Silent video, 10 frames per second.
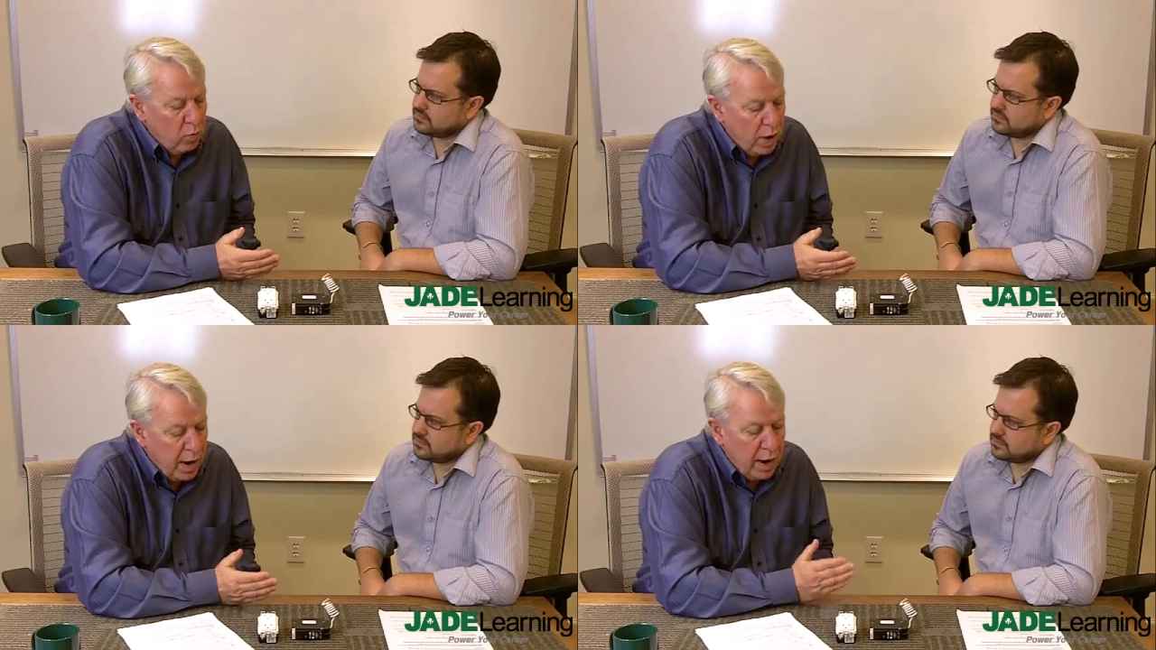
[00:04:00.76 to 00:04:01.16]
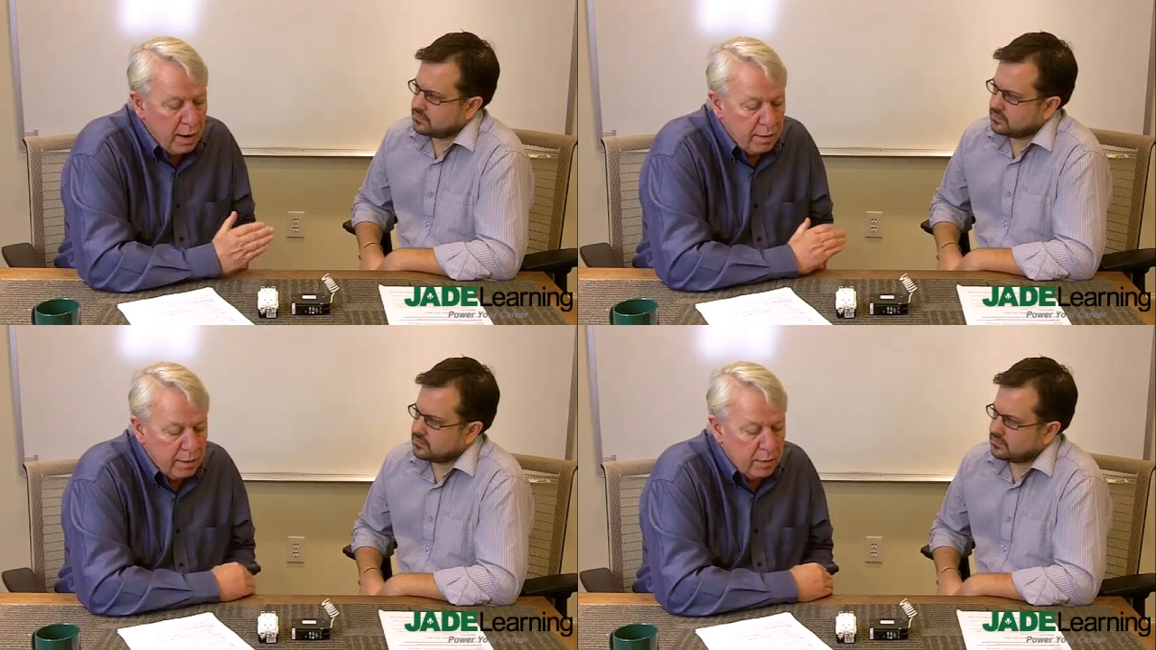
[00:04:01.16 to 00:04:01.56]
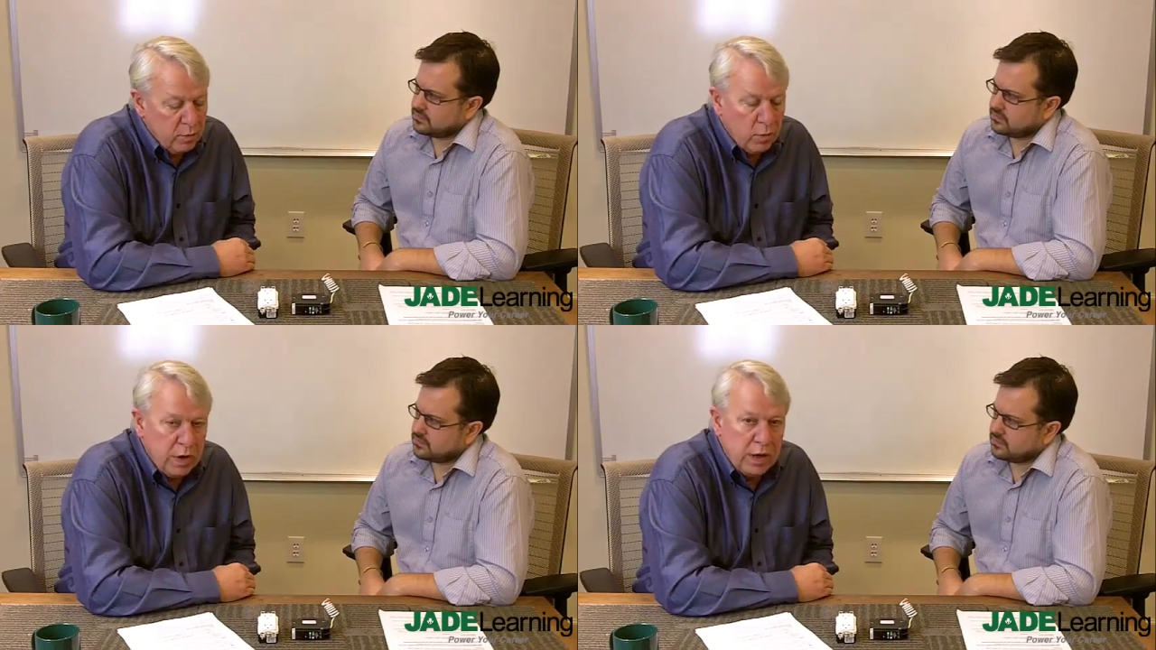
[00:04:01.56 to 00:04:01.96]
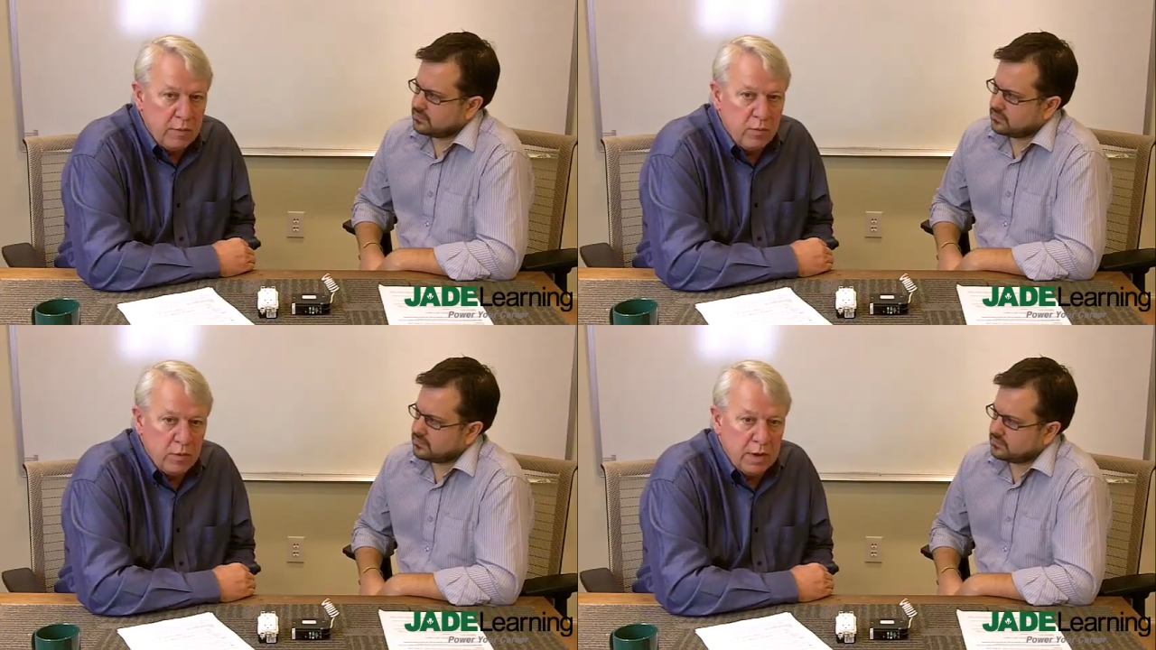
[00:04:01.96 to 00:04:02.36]
Speaker 1: where
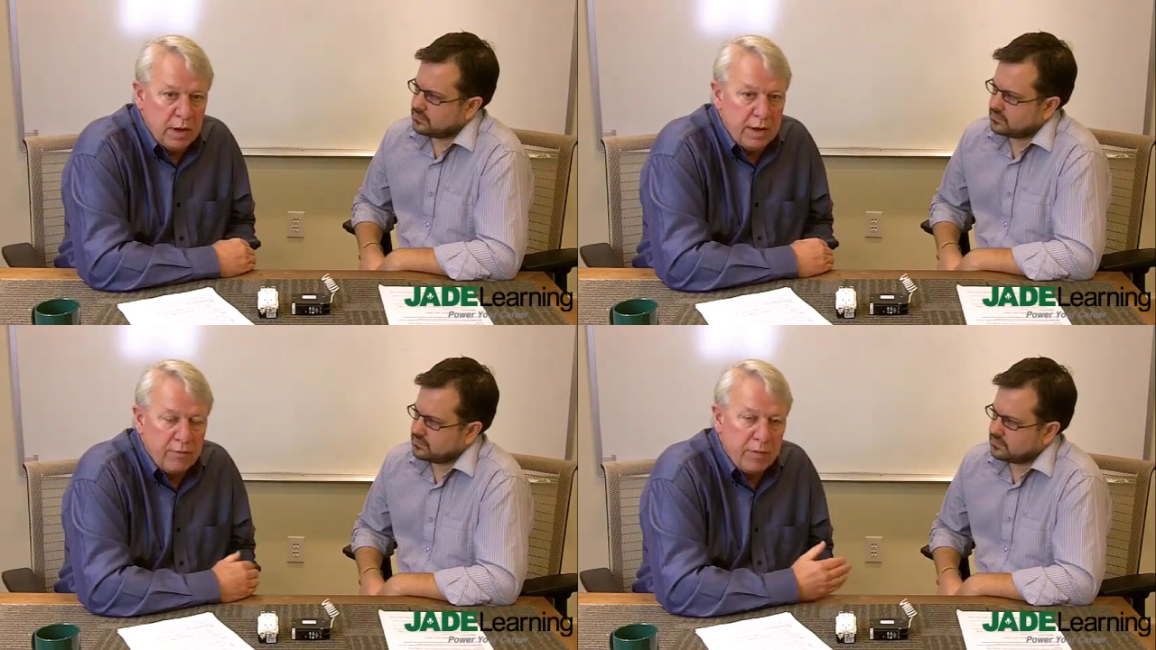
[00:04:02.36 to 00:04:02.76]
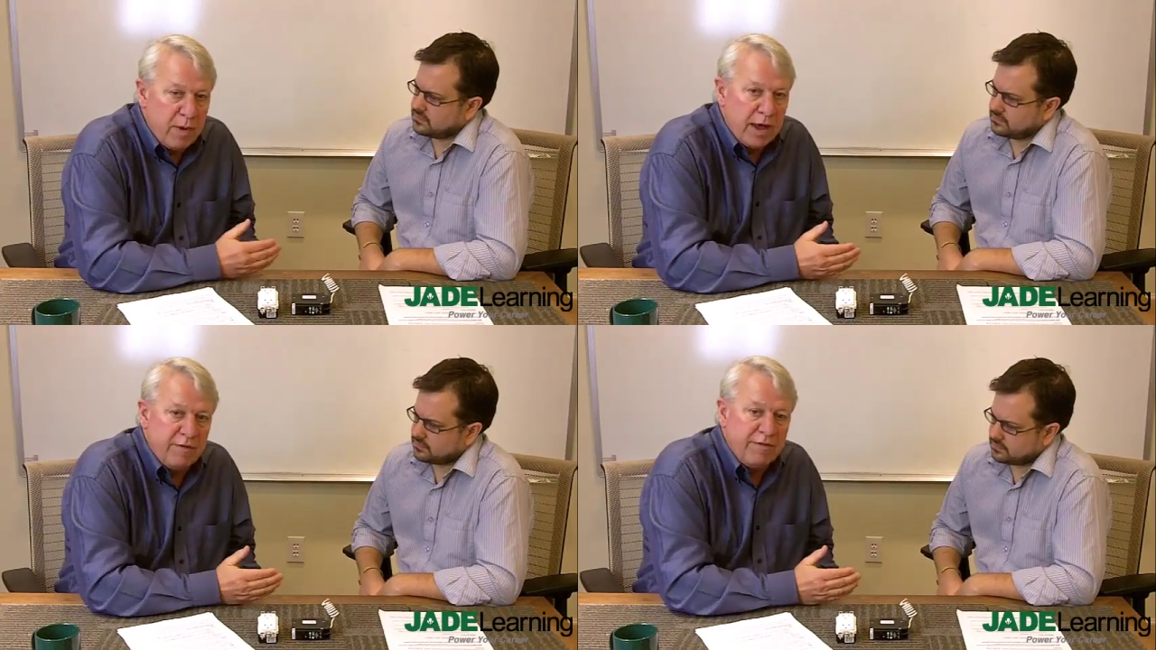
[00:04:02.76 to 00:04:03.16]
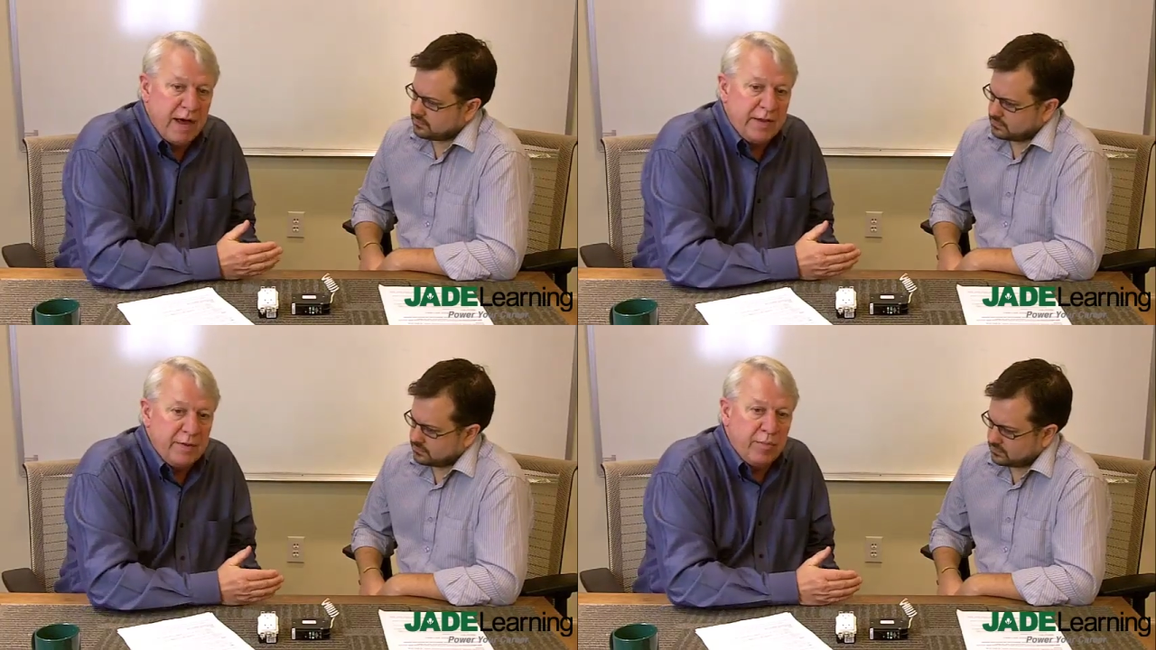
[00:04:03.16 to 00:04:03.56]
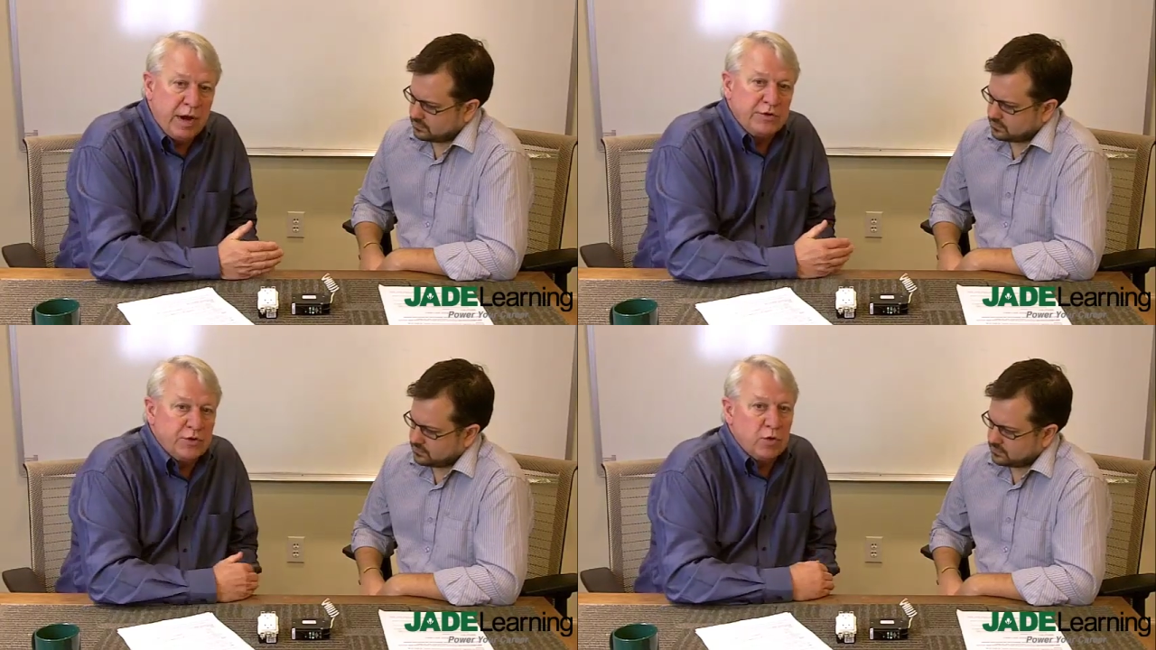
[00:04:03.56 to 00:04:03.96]
we, uh, if we modified the
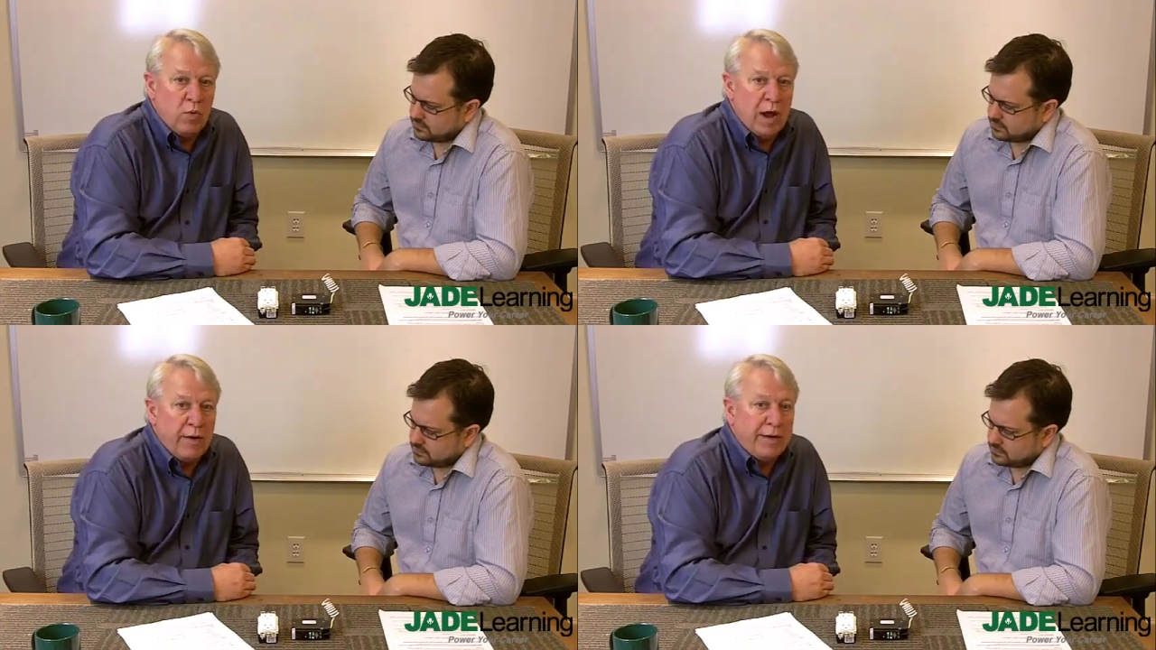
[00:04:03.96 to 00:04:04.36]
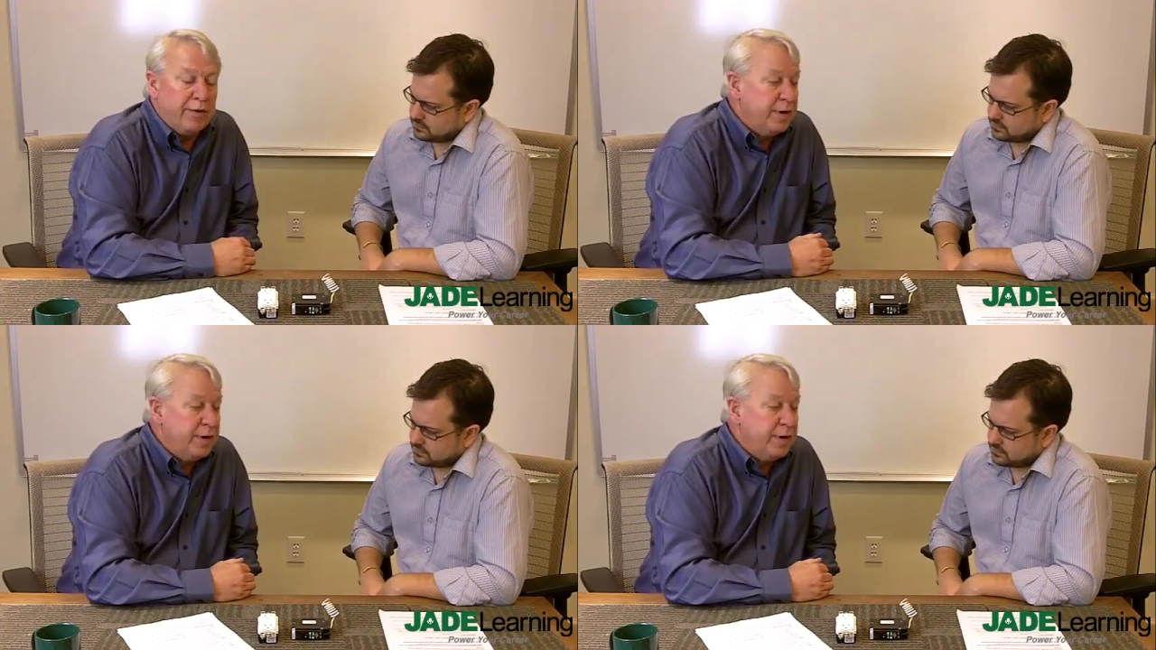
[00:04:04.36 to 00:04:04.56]
branch circuit wiring or